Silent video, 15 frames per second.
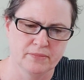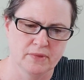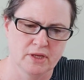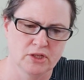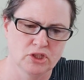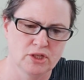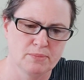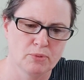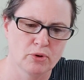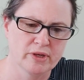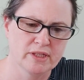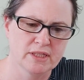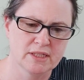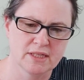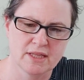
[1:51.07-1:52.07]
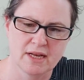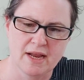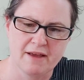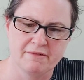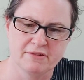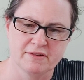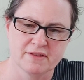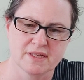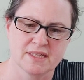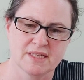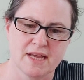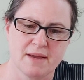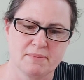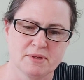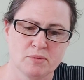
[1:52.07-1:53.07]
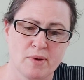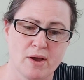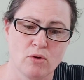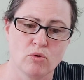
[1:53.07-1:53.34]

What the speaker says: And she pointed to the left of the steps, where,